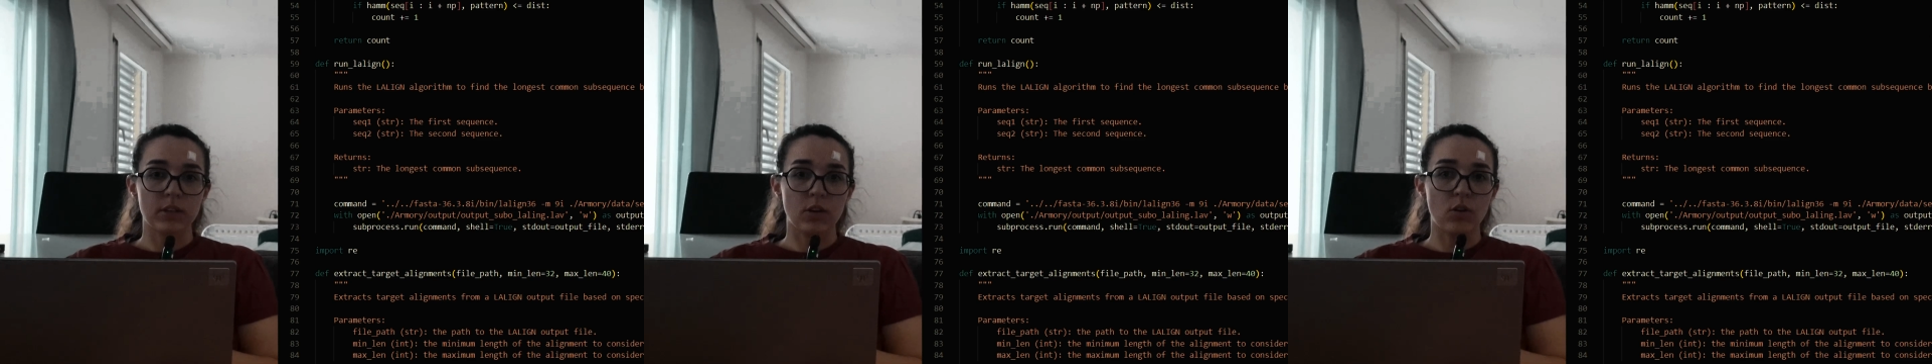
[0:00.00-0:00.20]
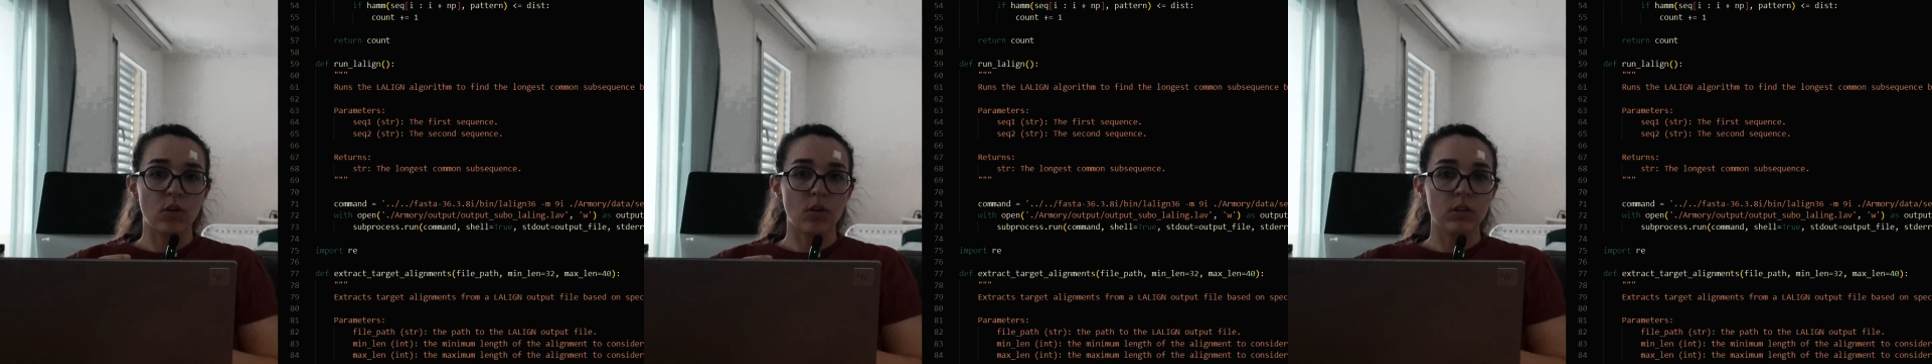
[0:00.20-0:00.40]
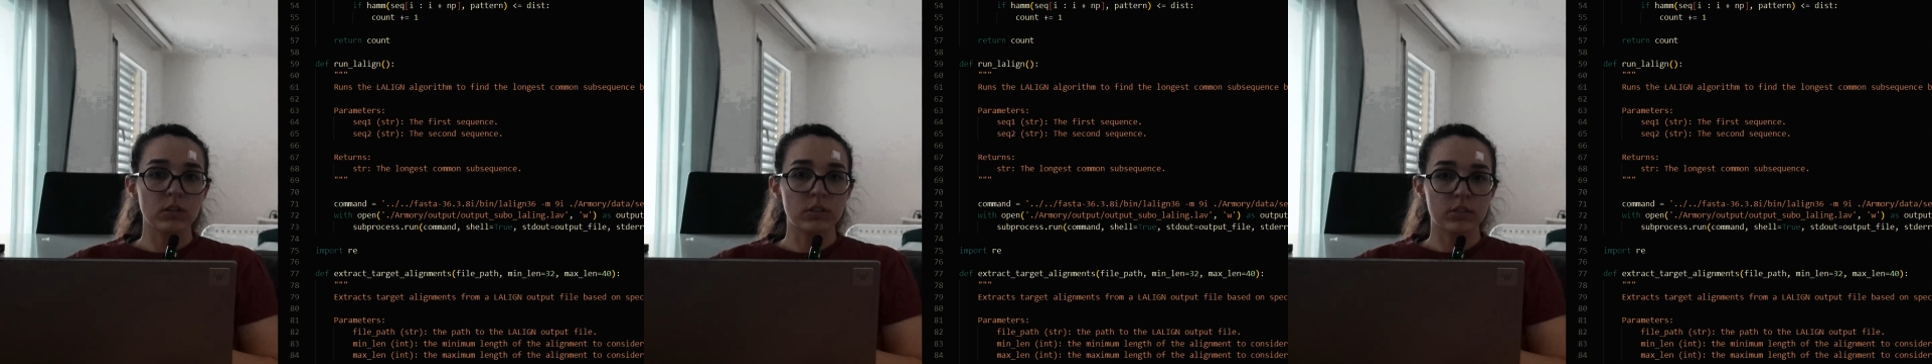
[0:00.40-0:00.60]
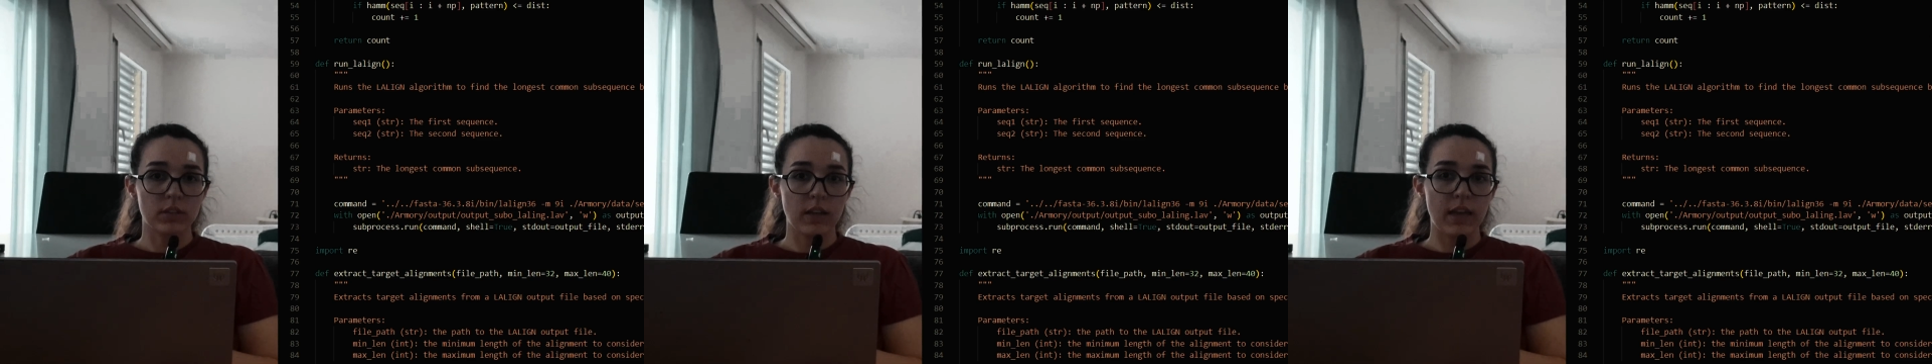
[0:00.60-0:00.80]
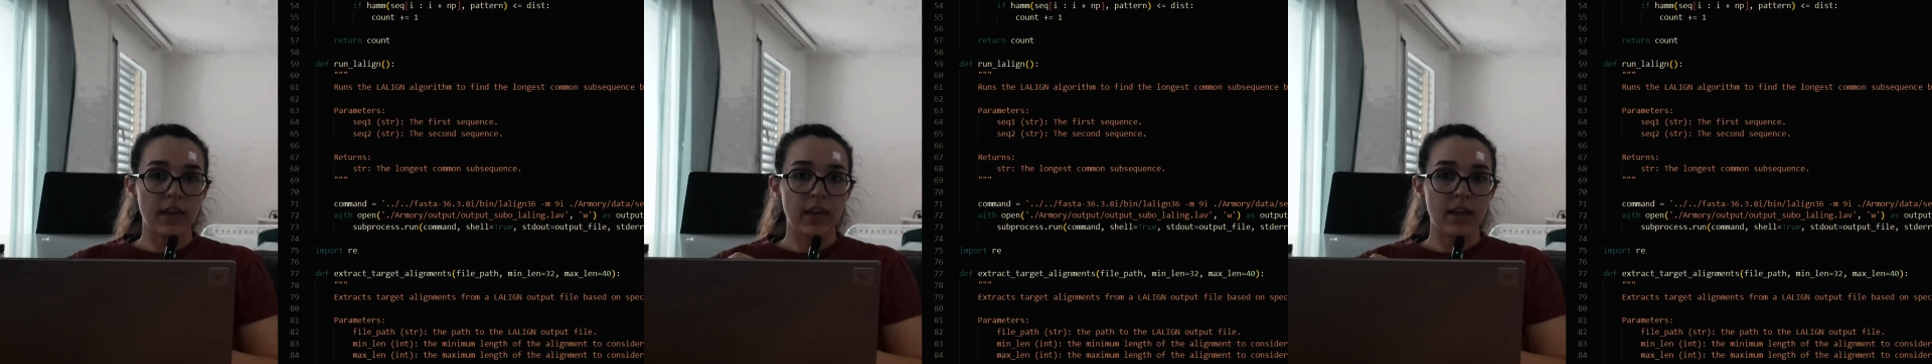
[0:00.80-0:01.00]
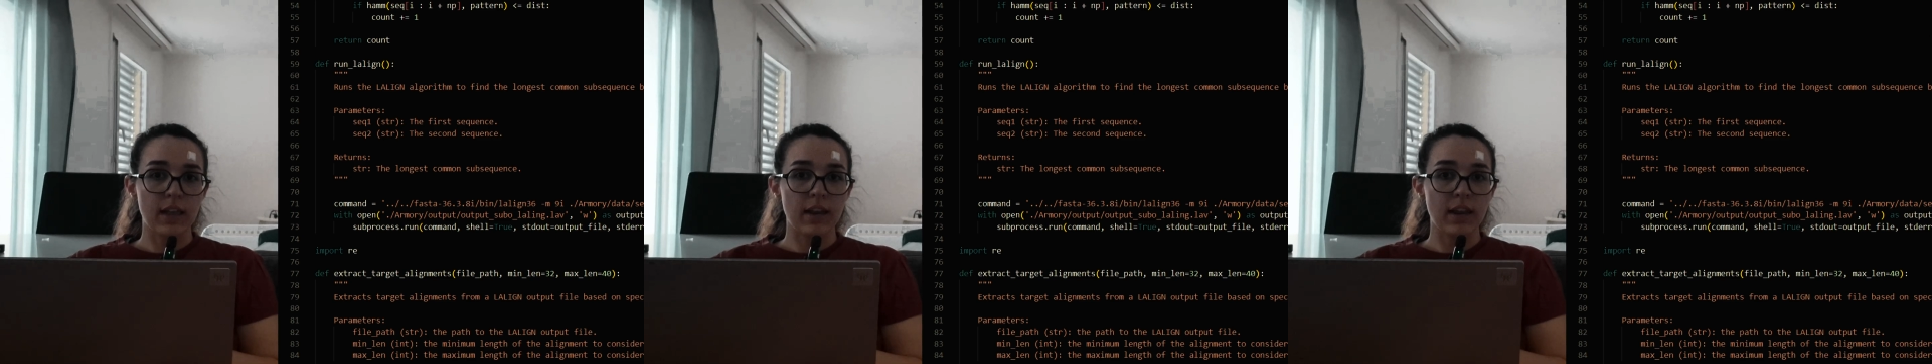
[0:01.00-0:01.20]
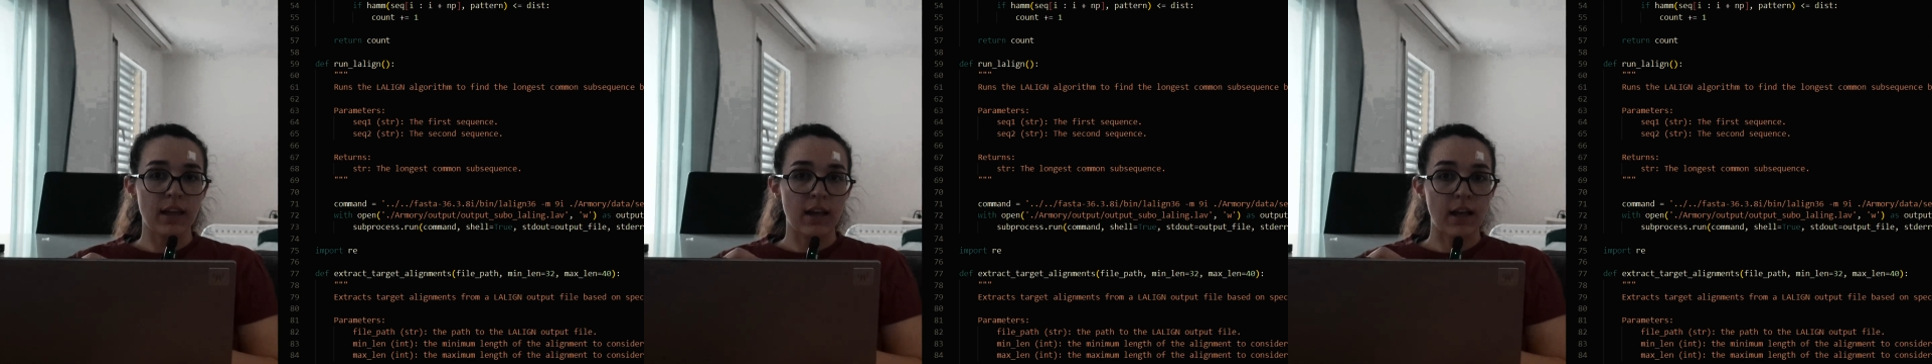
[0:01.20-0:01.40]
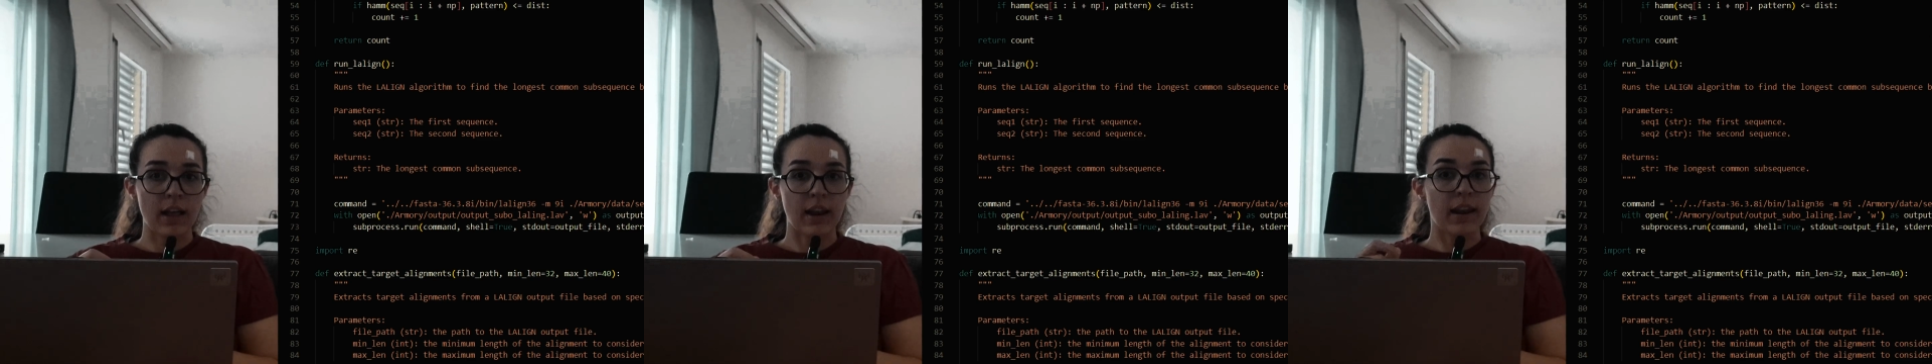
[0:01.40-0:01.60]
called
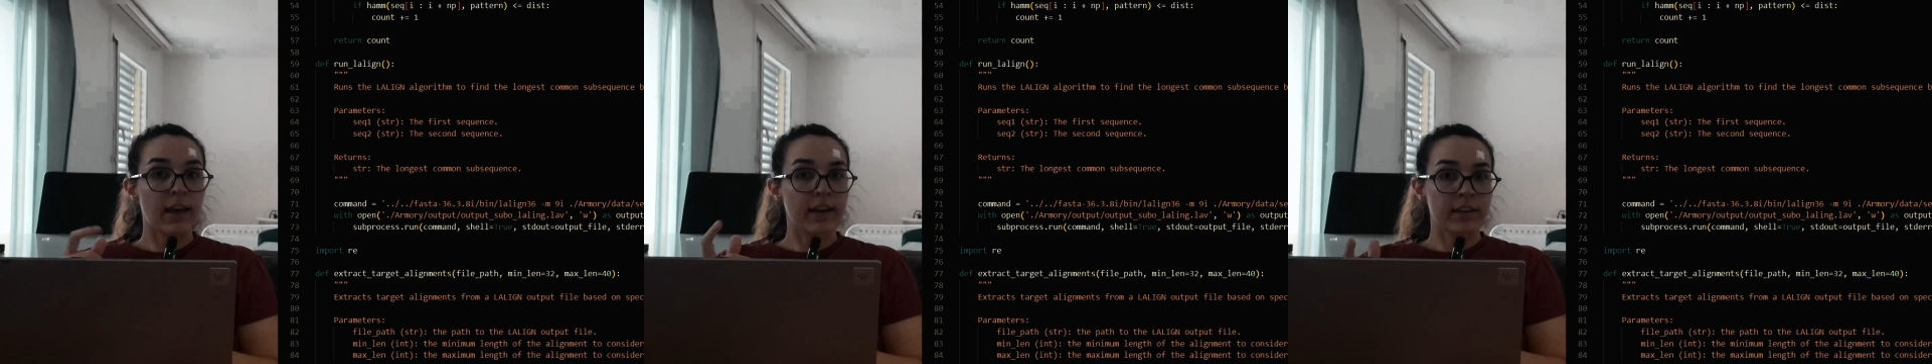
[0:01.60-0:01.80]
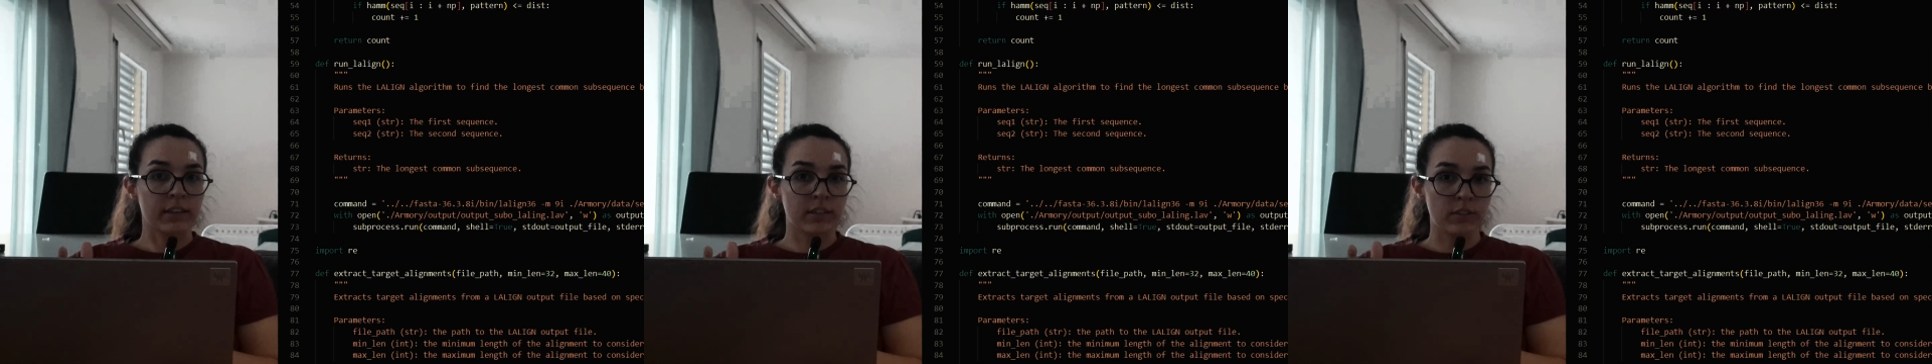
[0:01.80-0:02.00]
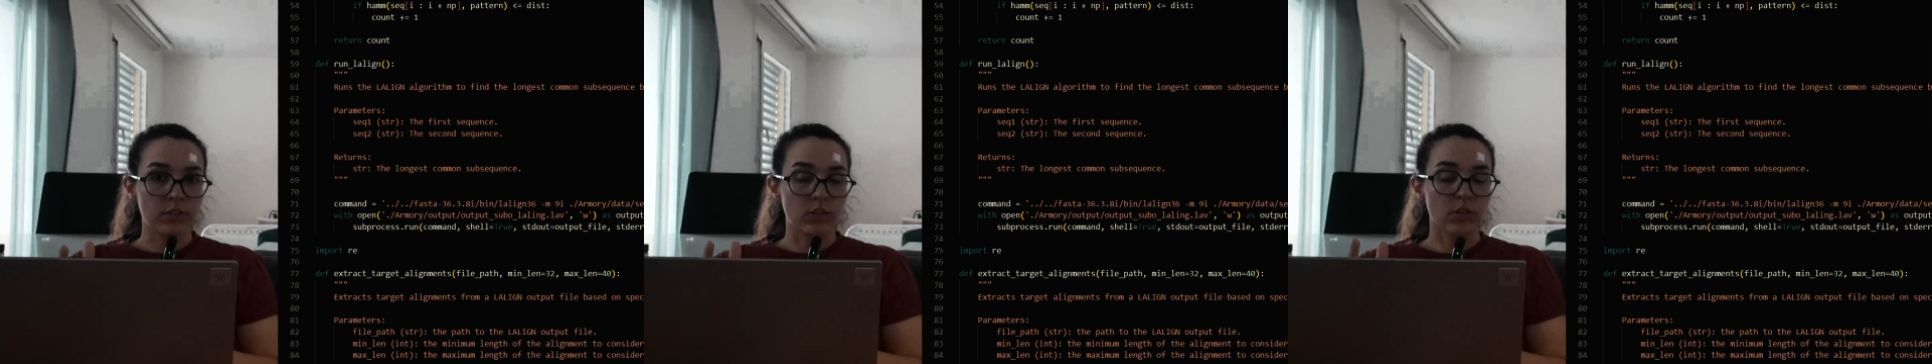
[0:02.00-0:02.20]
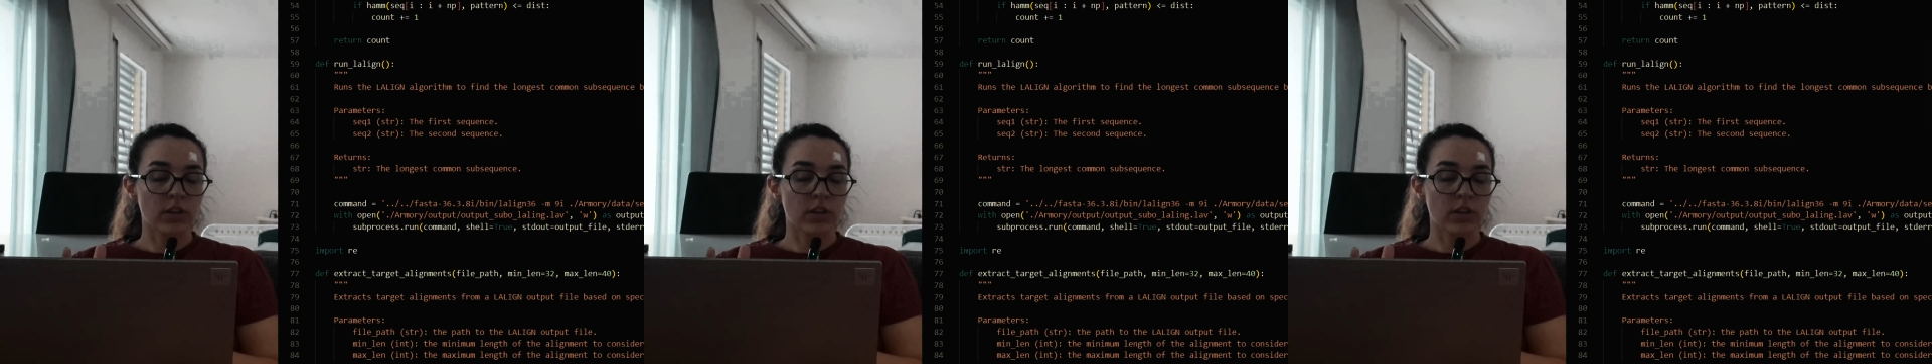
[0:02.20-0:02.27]
L-align.